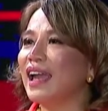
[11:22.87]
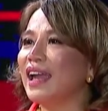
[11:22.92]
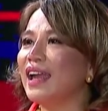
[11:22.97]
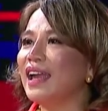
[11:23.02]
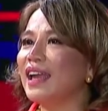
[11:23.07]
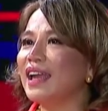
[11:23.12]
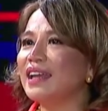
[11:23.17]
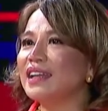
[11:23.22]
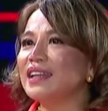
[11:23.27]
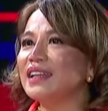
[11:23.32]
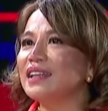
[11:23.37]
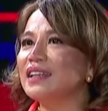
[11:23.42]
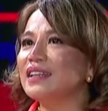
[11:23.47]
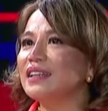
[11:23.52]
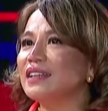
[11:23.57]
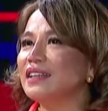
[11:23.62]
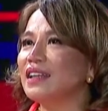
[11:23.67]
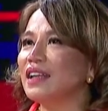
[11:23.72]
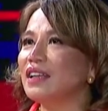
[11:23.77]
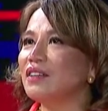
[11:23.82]
and
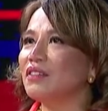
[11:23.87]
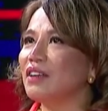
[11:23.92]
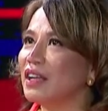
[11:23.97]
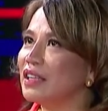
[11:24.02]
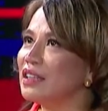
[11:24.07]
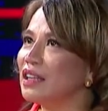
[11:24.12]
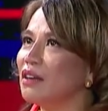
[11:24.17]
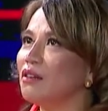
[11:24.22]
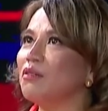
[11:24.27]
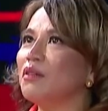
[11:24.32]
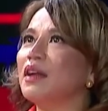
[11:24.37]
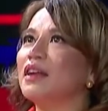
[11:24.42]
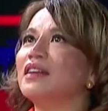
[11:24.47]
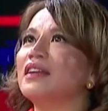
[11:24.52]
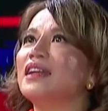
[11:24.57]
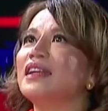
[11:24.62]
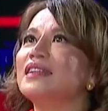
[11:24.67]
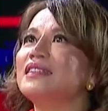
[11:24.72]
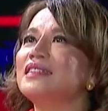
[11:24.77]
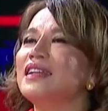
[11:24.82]
creating
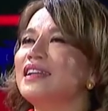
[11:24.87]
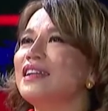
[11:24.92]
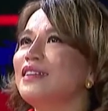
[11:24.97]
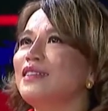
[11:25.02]
awareness.